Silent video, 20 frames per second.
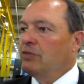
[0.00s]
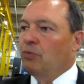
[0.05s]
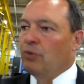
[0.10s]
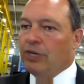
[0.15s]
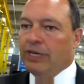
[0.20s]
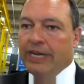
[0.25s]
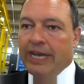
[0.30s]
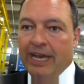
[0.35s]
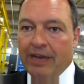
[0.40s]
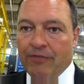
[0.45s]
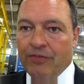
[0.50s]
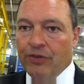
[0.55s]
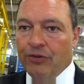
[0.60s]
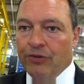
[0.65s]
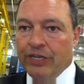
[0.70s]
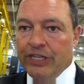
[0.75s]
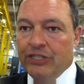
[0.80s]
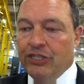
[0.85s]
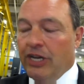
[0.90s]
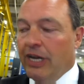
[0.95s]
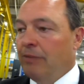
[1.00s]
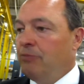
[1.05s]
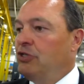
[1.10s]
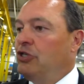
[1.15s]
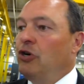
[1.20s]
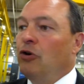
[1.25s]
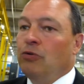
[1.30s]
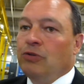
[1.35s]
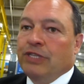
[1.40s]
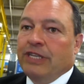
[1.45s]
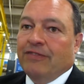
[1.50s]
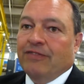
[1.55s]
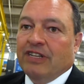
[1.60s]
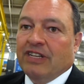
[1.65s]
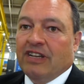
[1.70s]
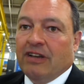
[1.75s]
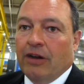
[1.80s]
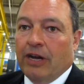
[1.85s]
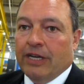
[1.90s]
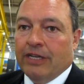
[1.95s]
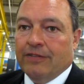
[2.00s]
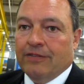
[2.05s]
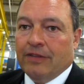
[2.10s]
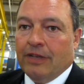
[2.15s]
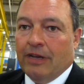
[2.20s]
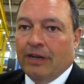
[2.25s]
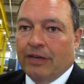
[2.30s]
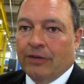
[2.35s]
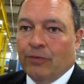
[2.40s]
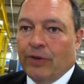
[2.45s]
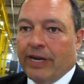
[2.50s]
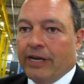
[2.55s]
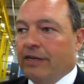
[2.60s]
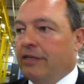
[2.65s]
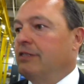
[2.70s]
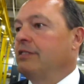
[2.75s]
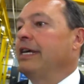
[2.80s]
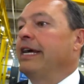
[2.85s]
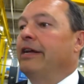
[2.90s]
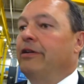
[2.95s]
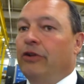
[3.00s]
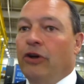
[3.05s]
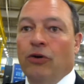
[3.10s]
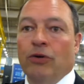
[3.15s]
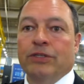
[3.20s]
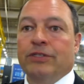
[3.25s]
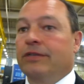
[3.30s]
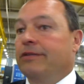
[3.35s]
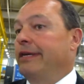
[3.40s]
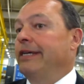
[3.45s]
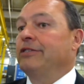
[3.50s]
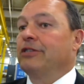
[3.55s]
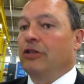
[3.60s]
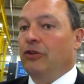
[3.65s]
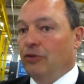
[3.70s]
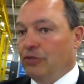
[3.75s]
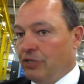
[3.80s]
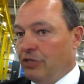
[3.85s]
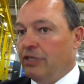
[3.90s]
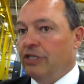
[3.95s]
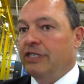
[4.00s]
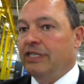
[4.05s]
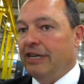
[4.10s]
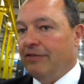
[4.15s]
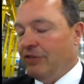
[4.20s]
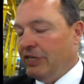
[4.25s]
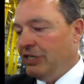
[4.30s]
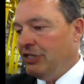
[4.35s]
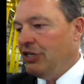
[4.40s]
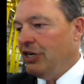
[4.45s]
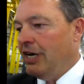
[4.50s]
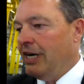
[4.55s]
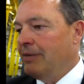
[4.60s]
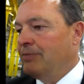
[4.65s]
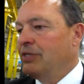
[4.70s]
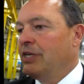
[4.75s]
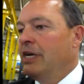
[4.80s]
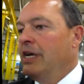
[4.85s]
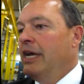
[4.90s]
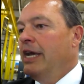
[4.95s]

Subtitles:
We're going to have 30 jobs. Joe's even gone on record to say, no, it's closer to 70 jobs.